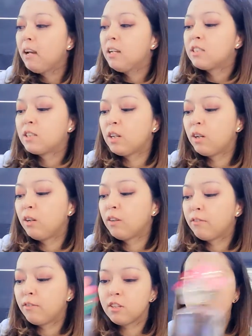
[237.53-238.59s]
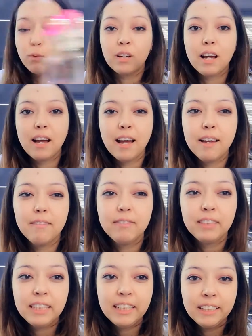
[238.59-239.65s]
So the first one I have
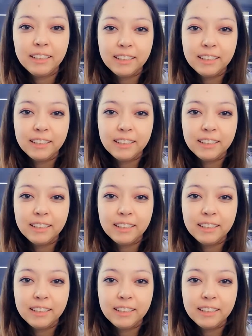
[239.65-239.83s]
here